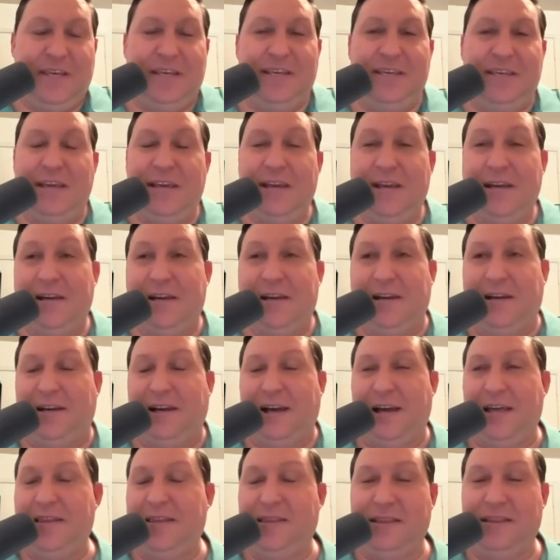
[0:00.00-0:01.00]
Yeah,
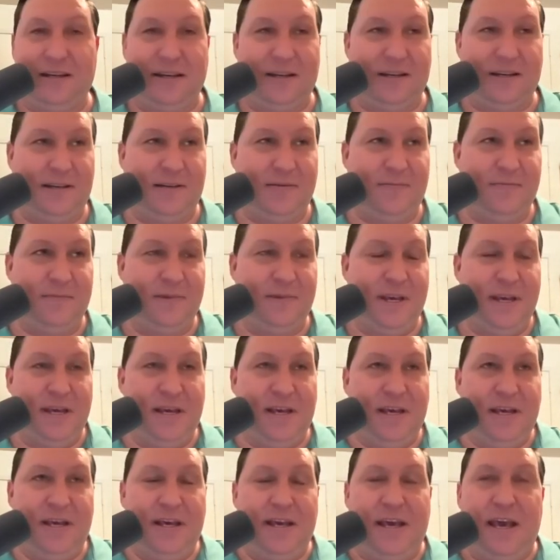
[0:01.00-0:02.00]
and
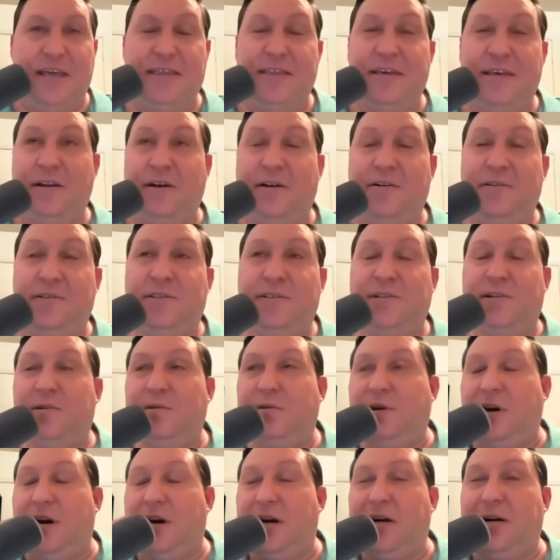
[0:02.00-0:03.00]
then
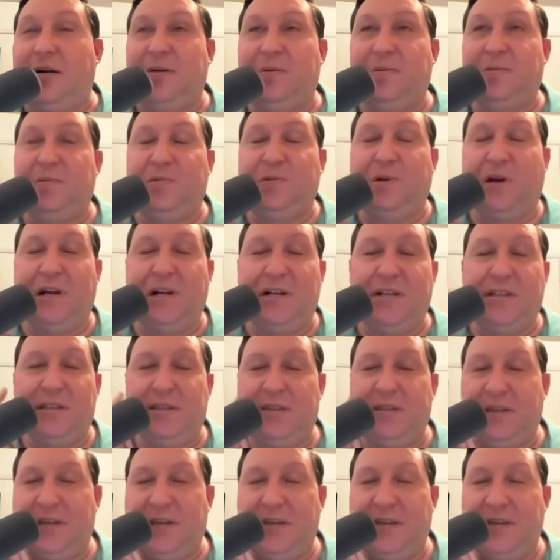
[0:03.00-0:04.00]
also trying to
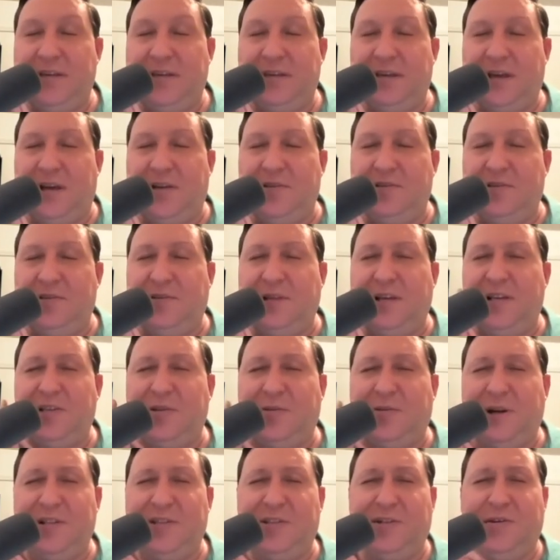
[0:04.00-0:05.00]
think so that's
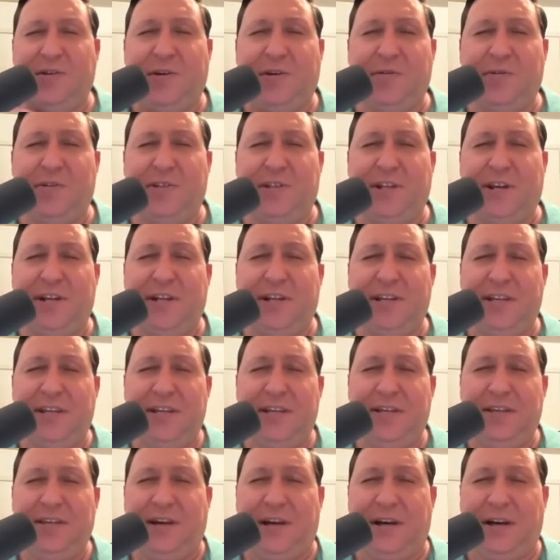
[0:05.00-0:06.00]
great. So you're
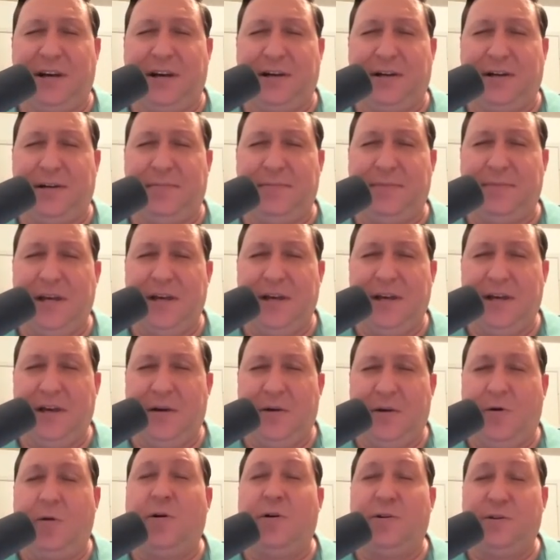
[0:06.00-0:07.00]
studying
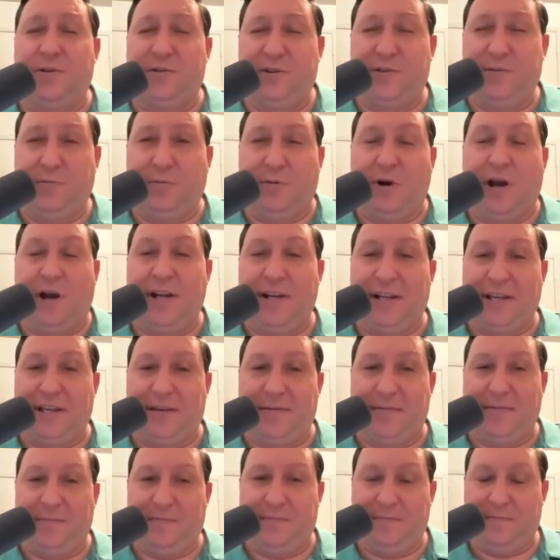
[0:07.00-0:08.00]
or
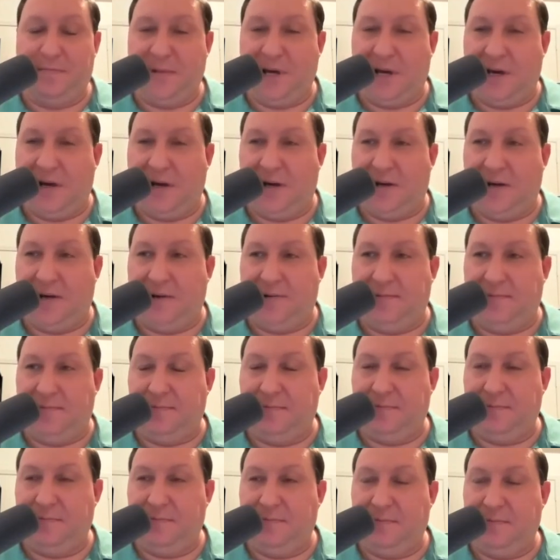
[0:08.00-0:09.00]
writing
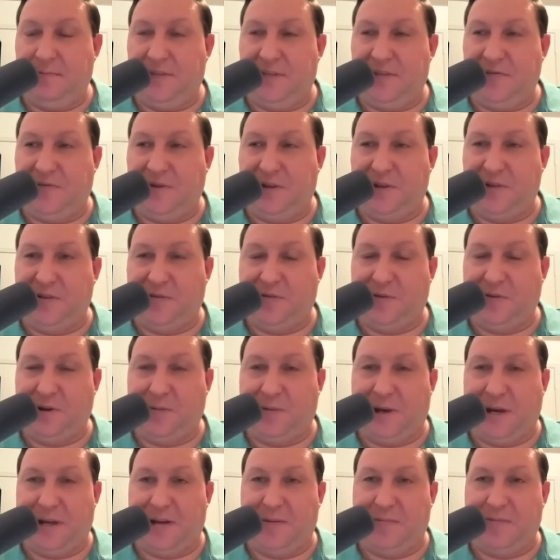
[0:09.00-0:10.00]
this feature
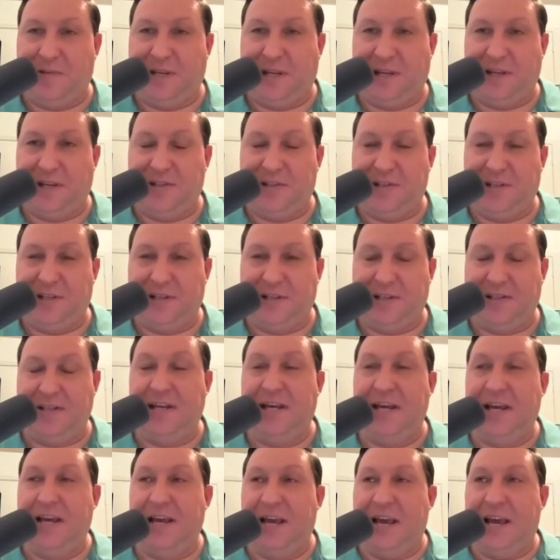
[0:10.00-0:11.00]
film adaptation.
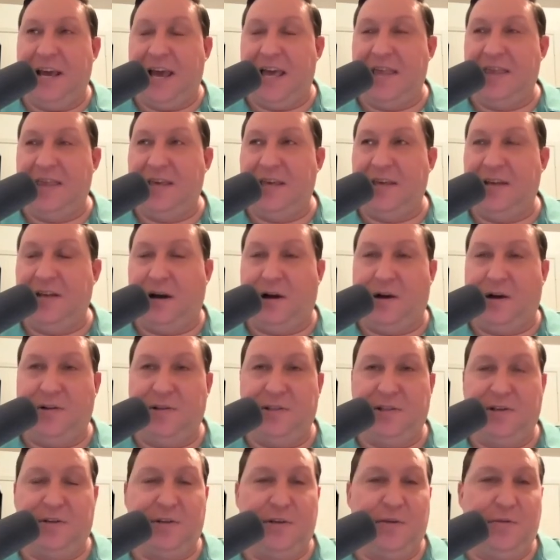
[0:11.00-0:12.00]
And then
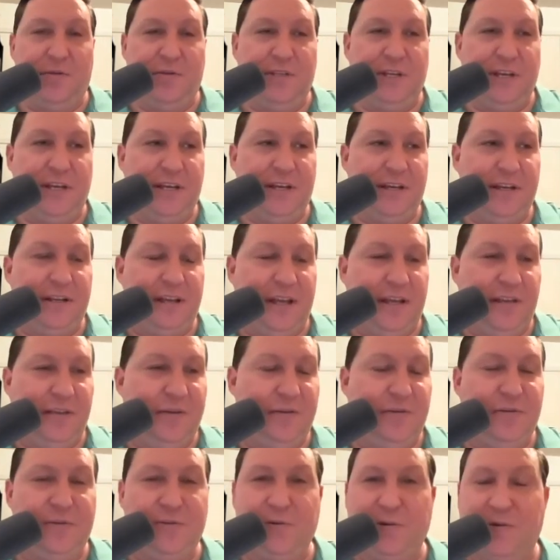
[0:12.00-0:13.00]
also you did a
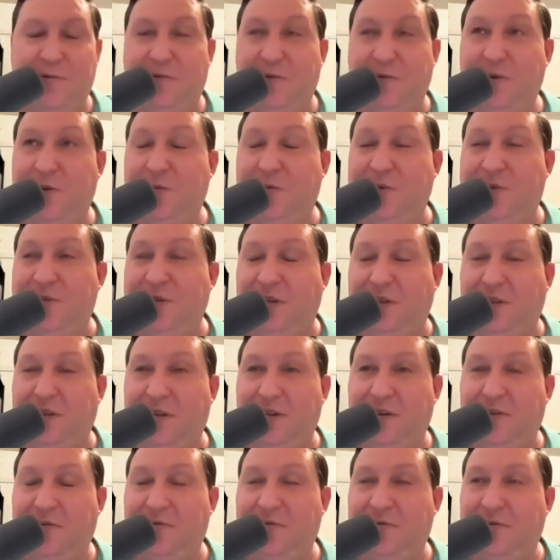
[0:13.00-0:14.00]
little short film which I
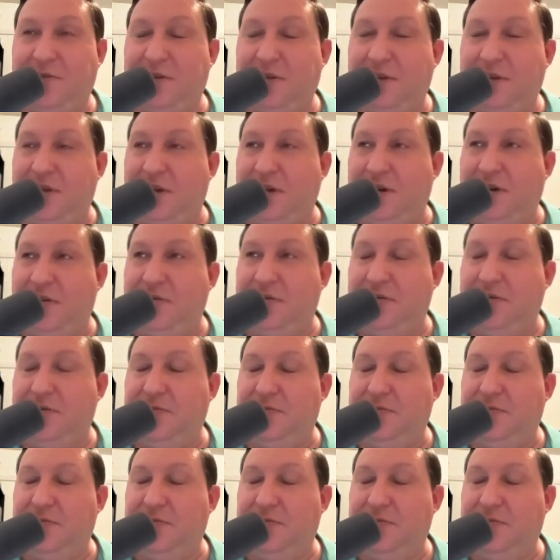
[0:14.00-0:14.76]
love the